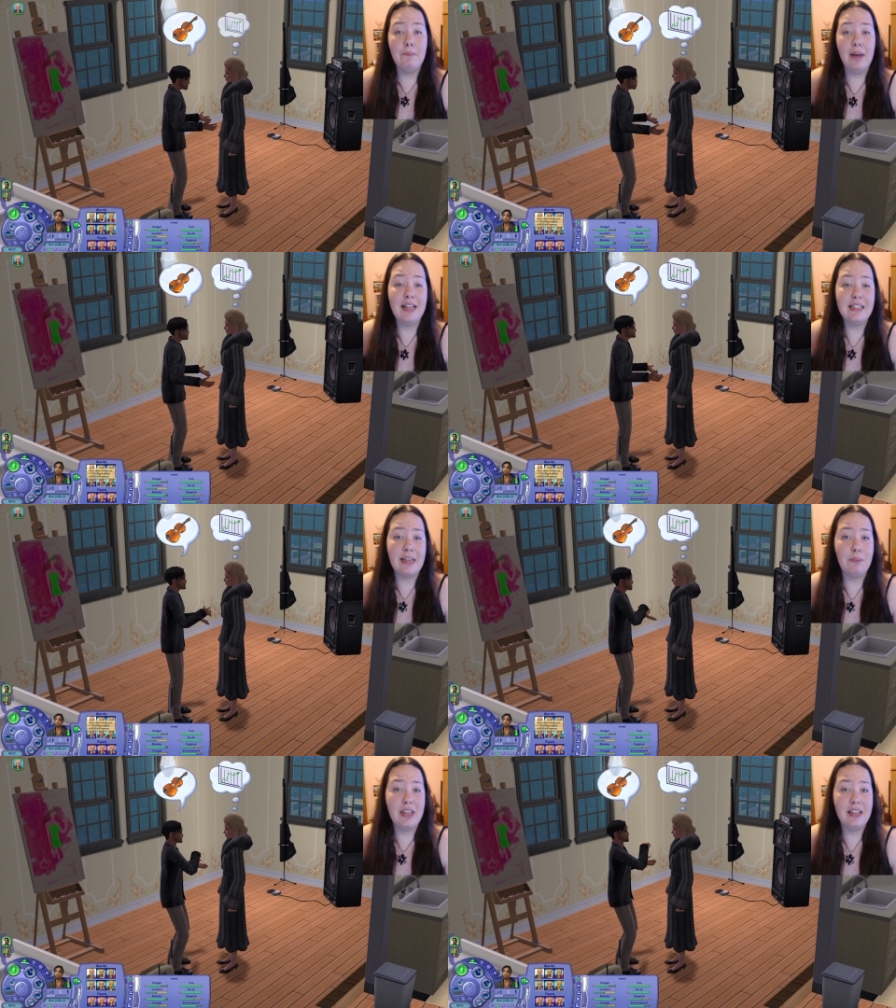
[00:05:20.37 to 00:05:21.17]
But
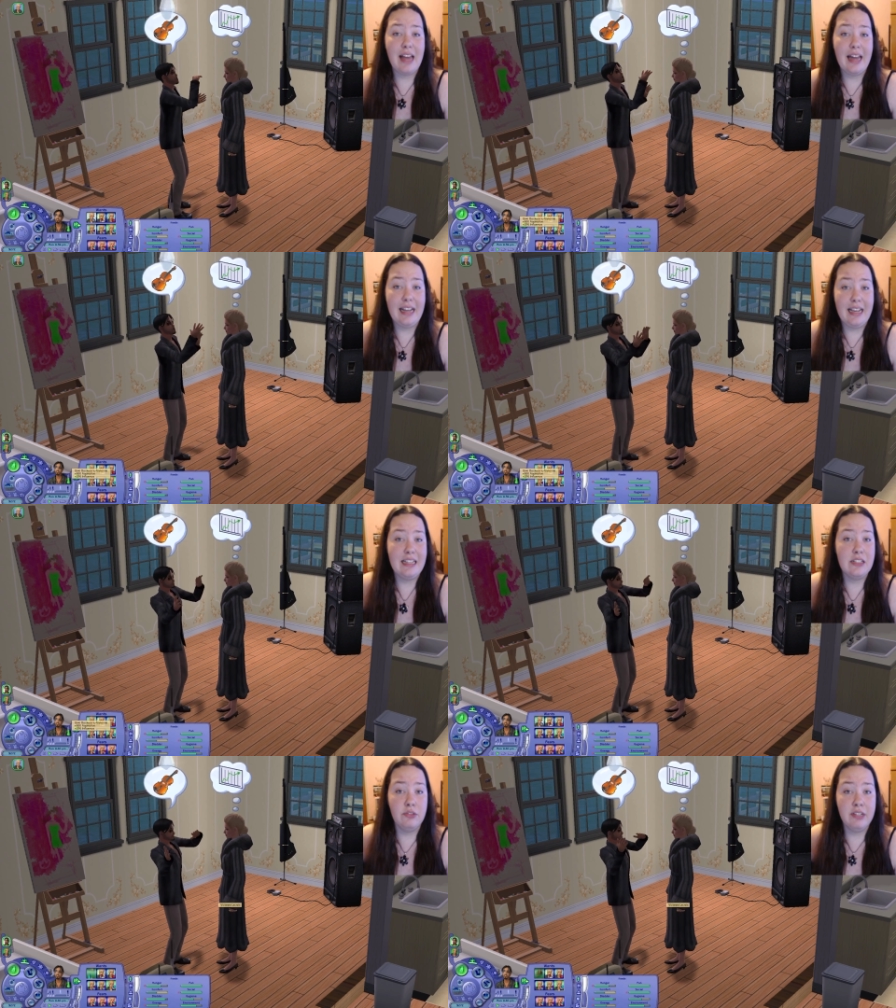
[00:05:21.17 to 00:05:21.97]
something that
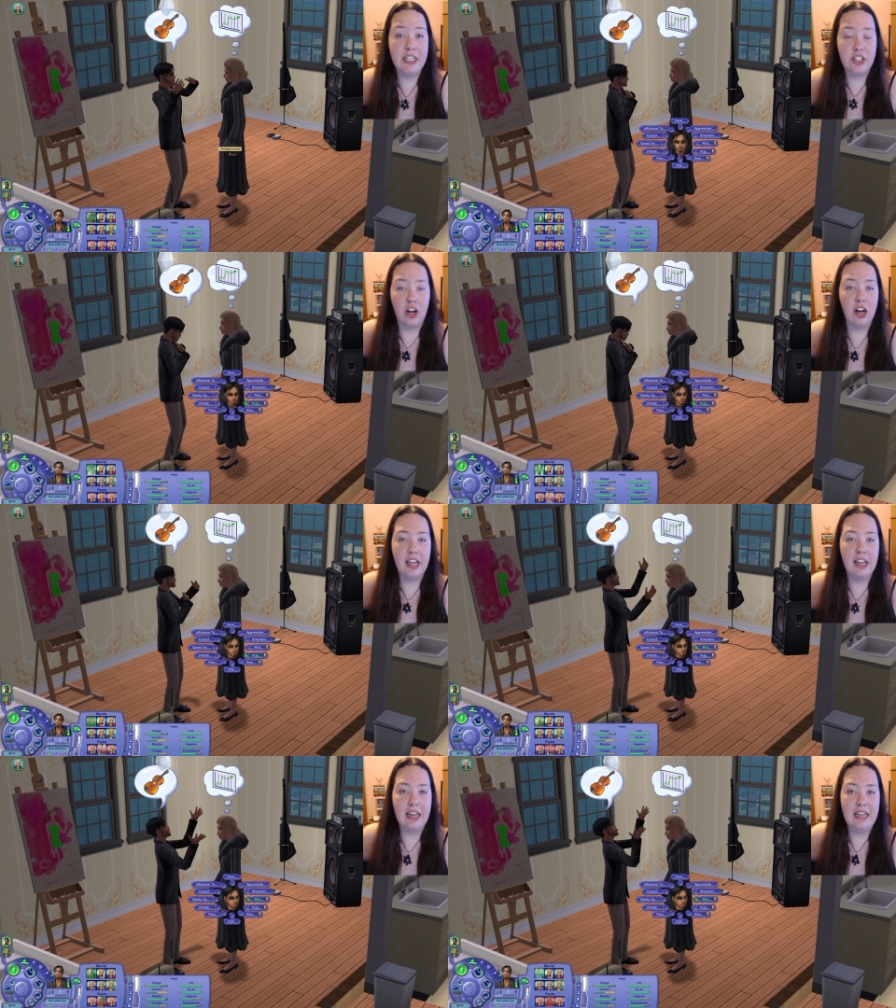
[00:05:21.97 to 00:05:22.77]
is really
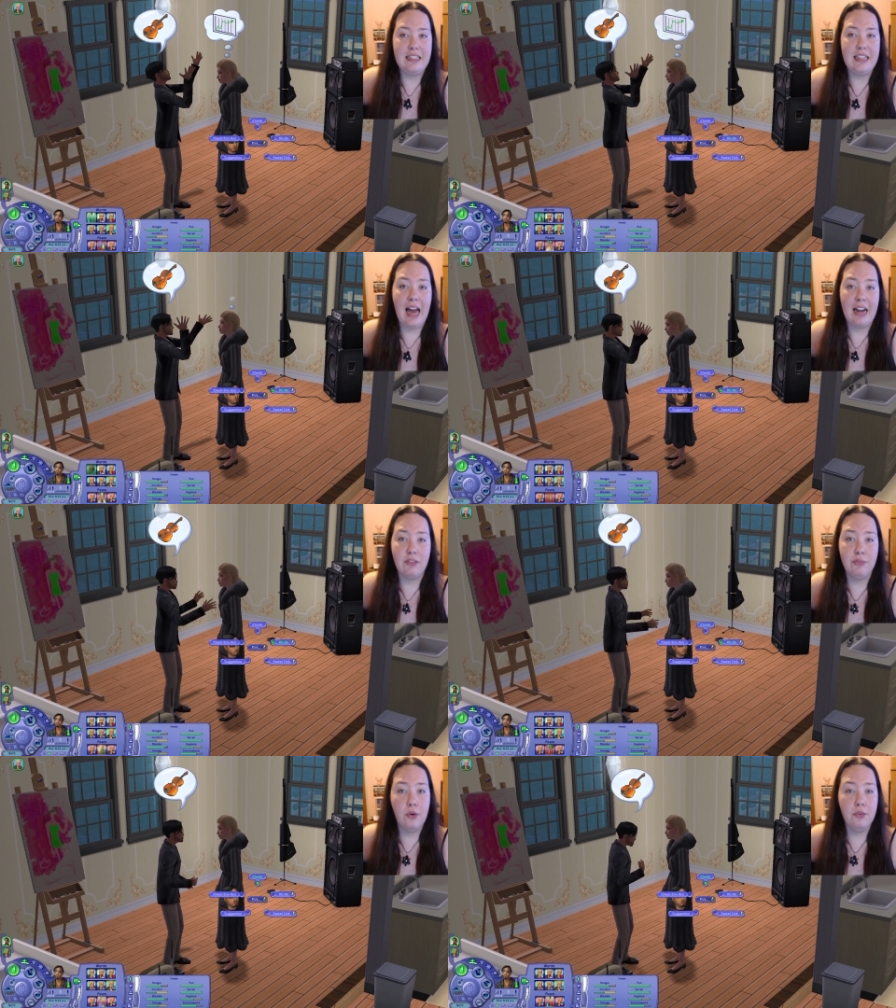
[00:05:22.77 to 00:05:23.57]
shocking is
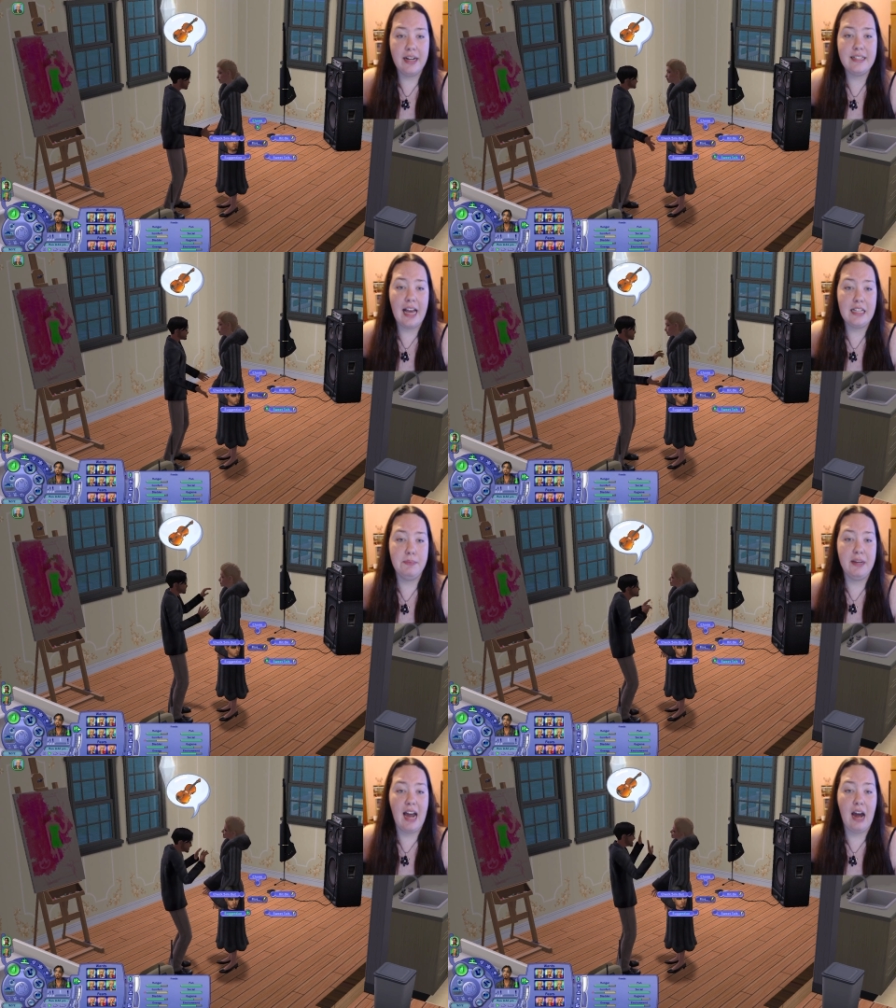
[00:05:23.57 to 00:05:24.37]
that For Rent
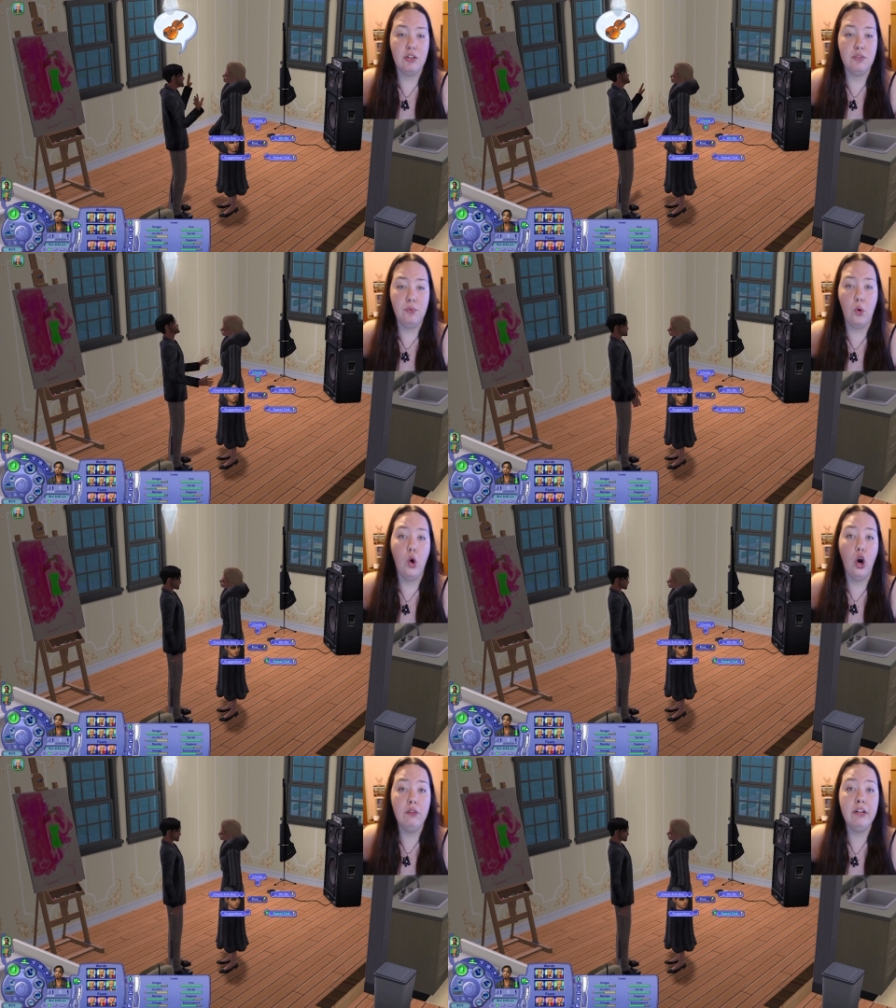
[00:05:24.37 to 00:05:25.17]
has been out
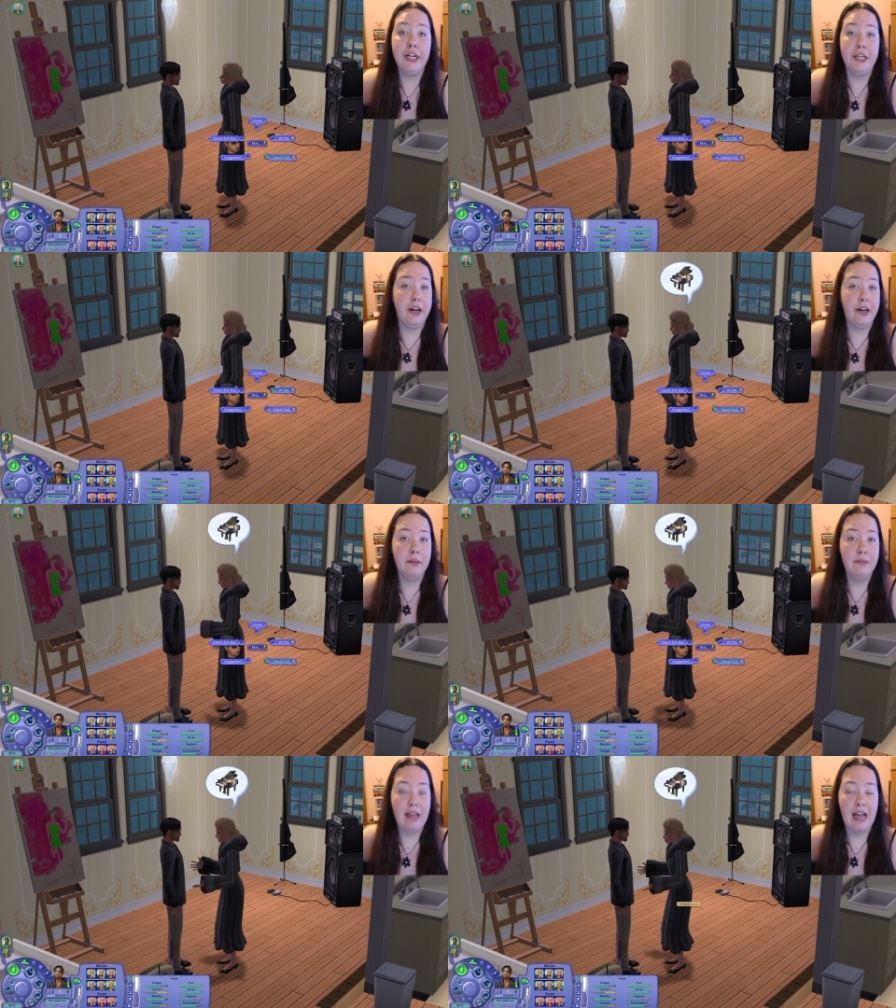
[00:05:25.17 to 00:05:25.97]
for over a
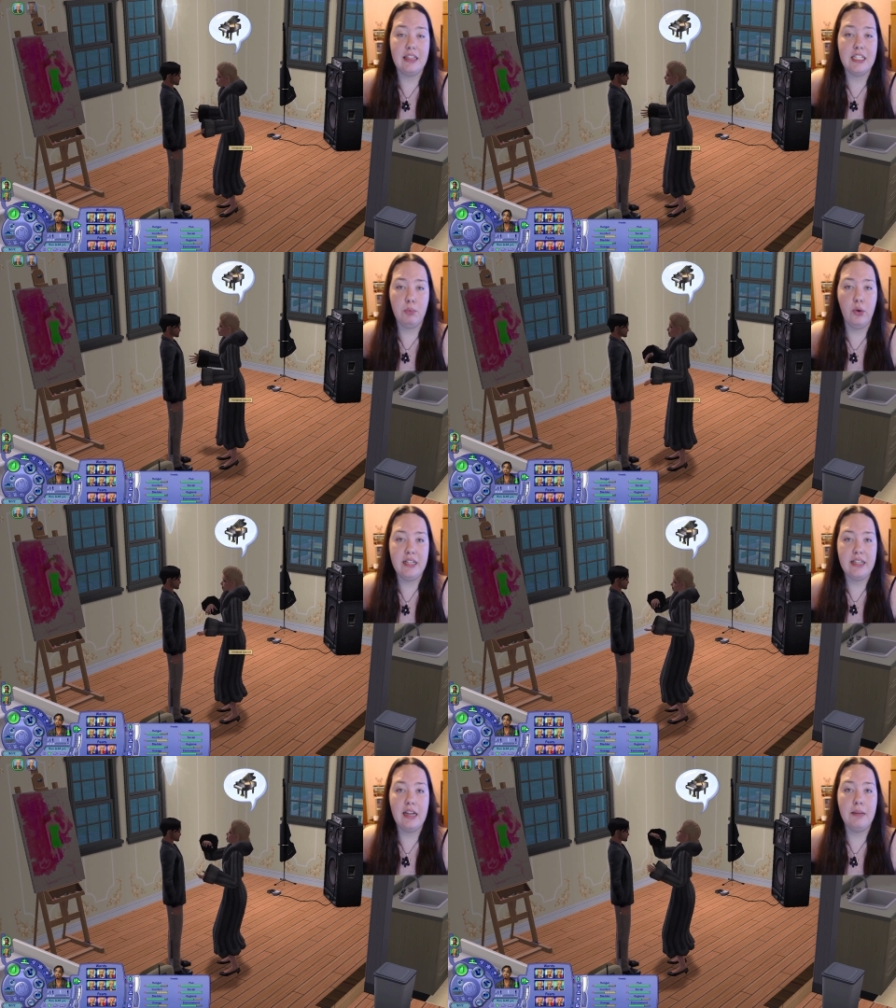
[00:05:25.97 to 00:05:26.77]
year at this
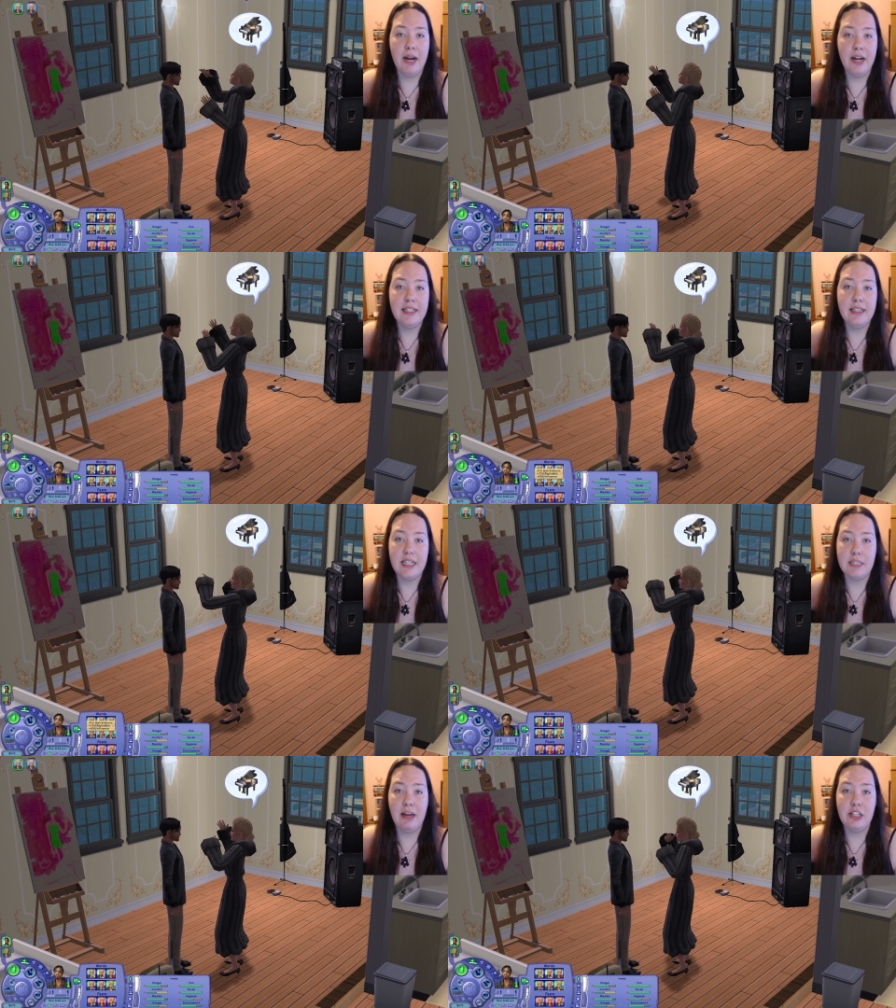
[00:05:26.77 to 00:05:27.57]
point, and apparently
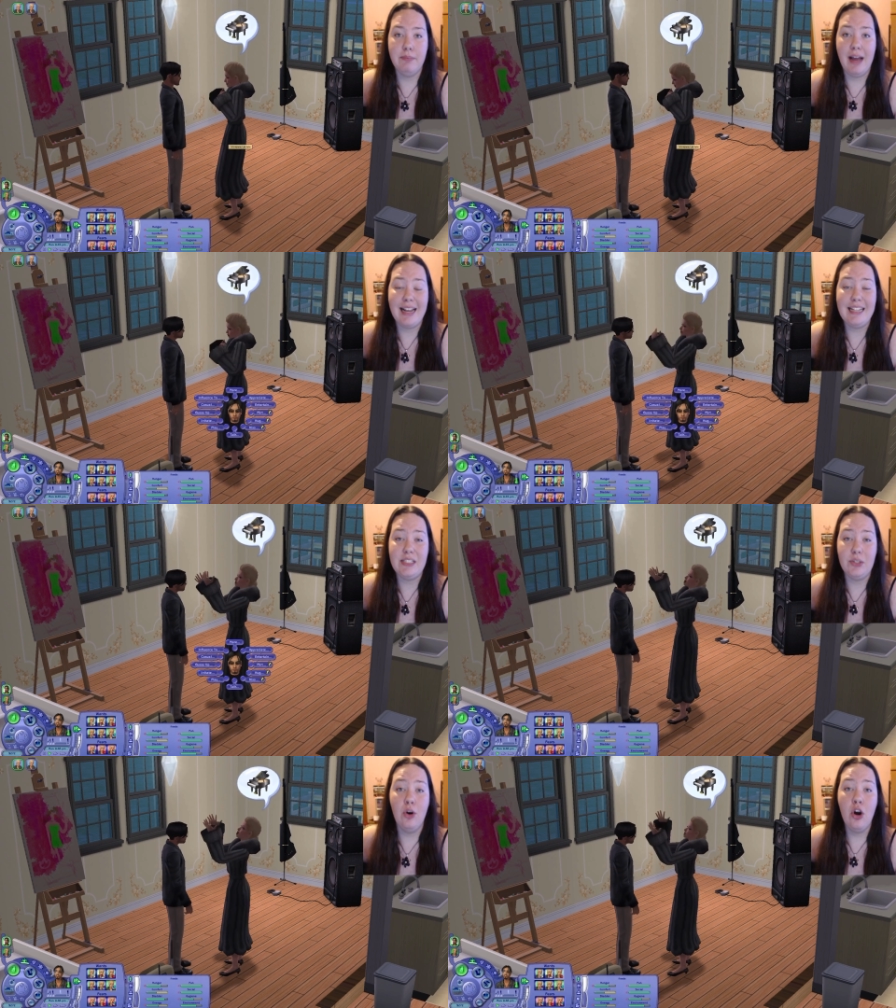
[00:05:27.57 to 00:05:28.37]
the expansion pack is still